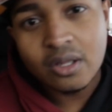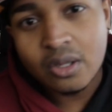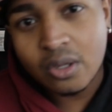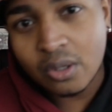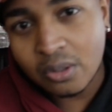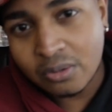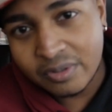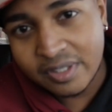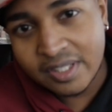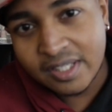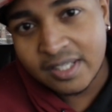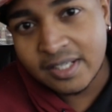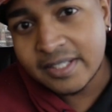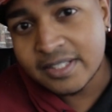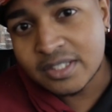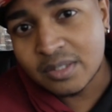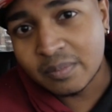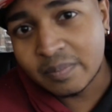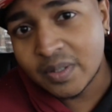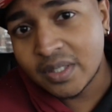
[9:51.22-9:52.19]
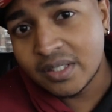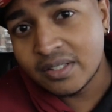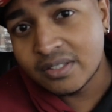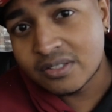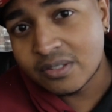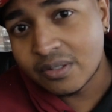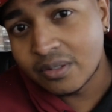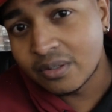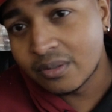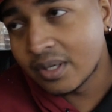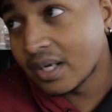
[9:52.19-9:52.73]
Colt really needs to pee,
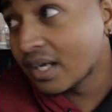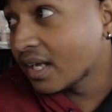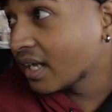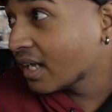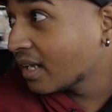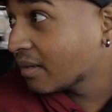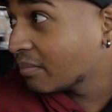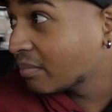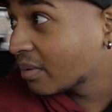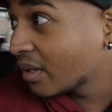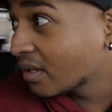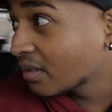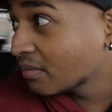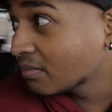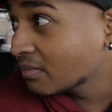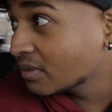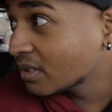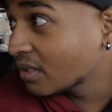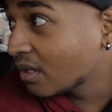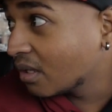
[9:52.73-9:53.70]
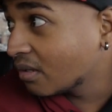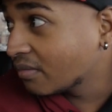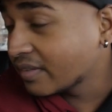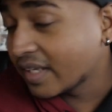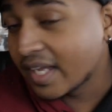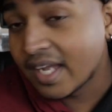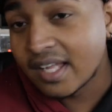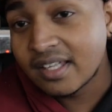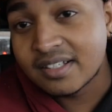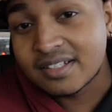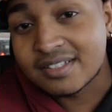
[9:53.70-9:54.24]
so uh, I brought him to Golf
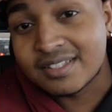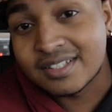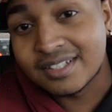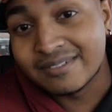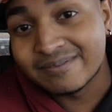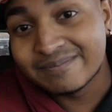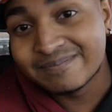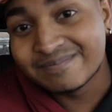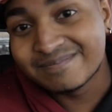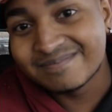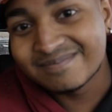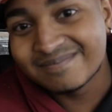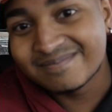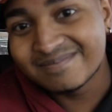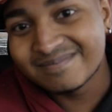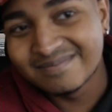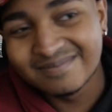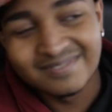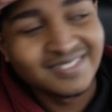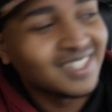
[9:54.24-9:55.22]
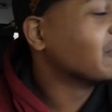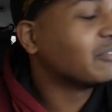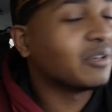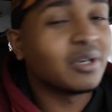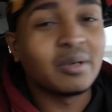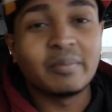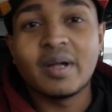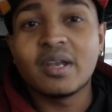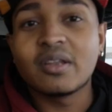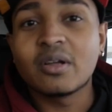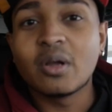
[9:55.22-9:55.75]
Galaxy. We're
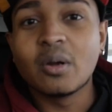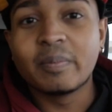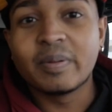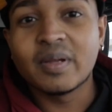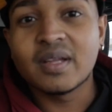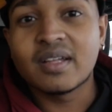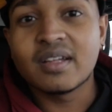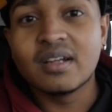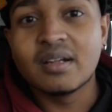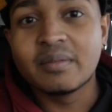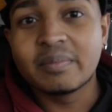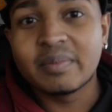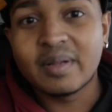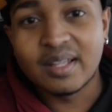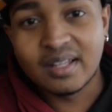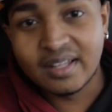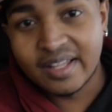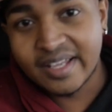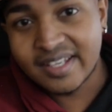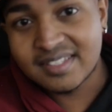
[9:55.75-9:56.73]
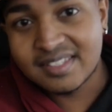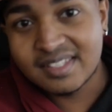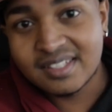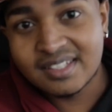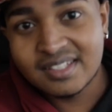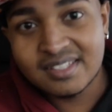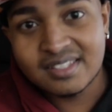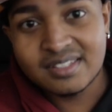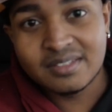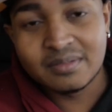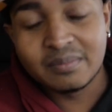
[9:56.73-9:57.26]
about to go pick up
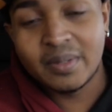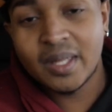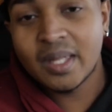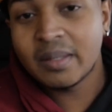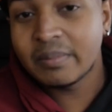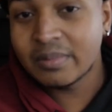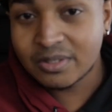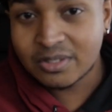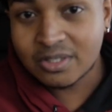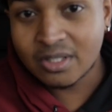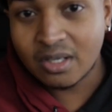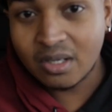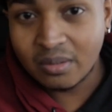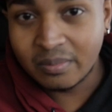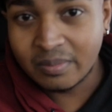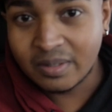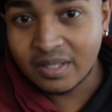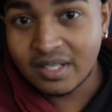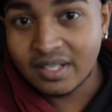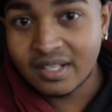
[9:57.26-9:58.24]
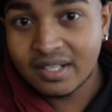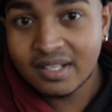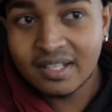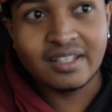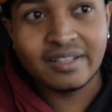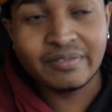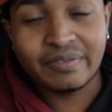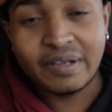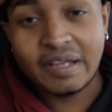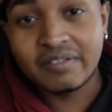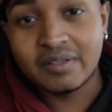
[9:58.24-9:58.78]
Alexis, maybe Shelby.
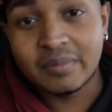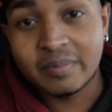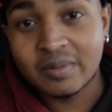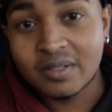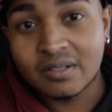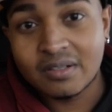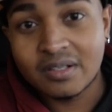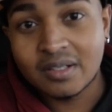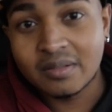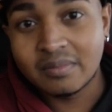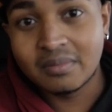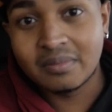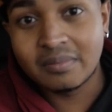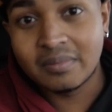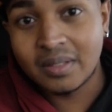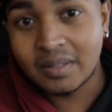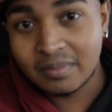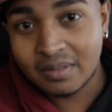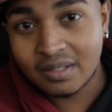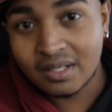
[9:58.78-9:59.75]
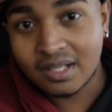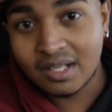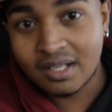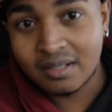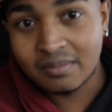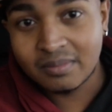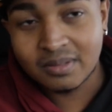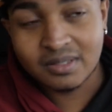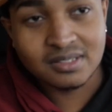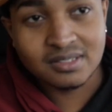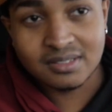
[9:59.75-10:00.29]
If I had to pick her up, maybe
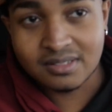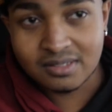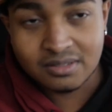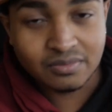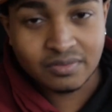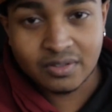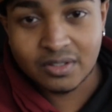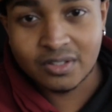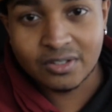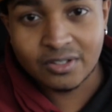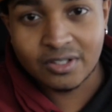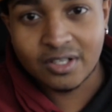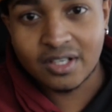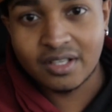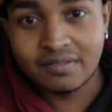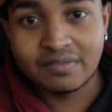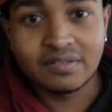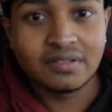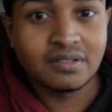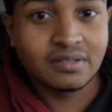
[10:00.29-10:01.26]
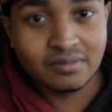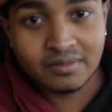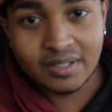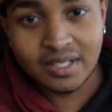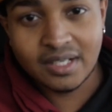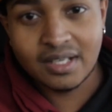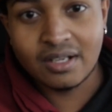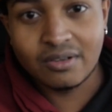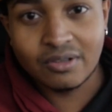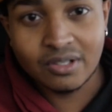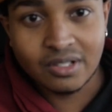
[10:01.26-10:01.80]
not, because it's a far drive. Right
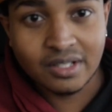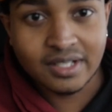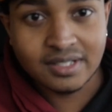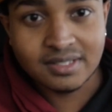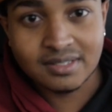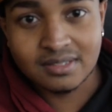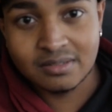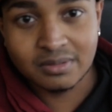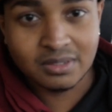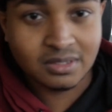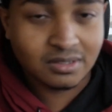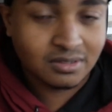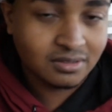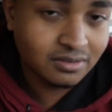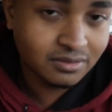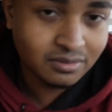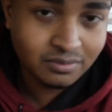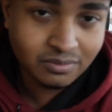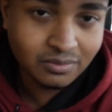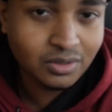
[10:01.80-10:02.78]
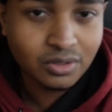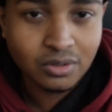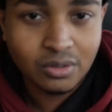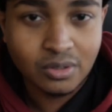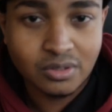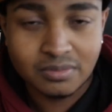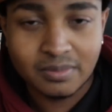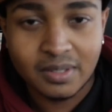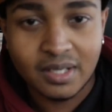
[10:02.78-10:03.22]
now with Alexis, because we're close